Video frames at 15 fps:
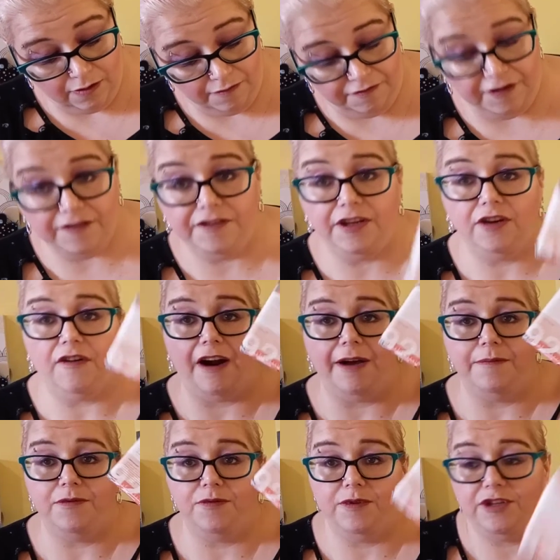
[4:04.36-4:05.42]
50
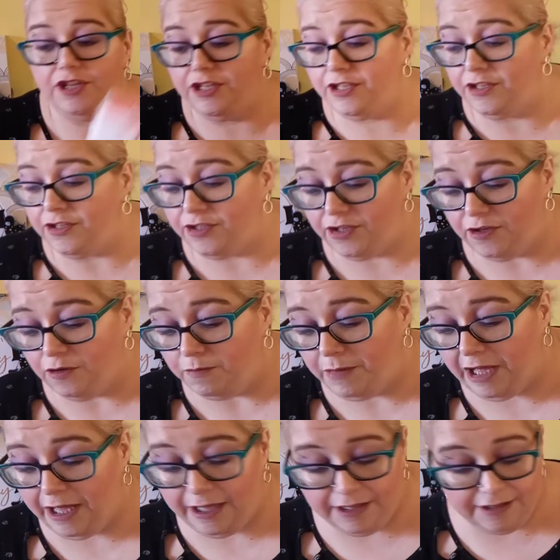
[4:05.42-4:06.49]
grams, which isn't too
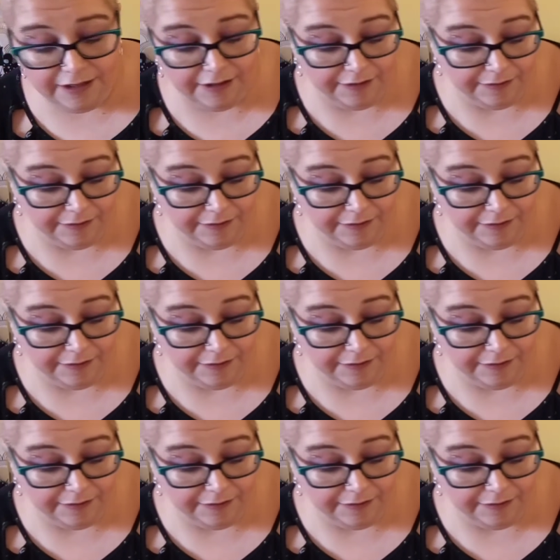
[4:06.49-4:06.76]
bad.